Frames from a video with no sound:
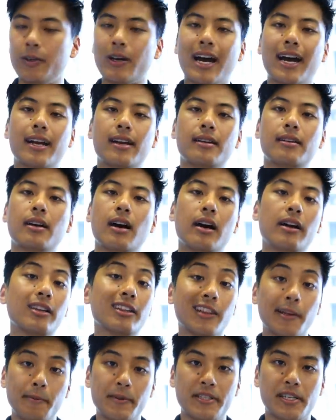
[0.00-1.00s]
you had an
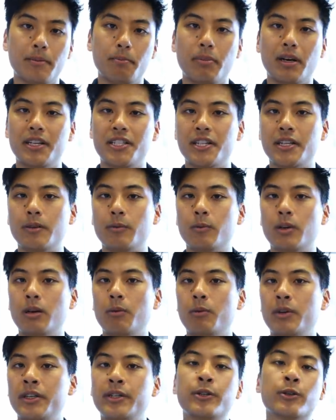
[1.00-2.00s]
unlimited budget,
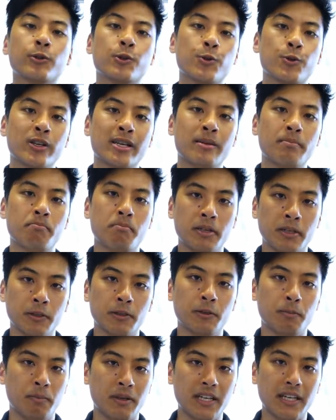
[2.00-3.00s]
what would your dream build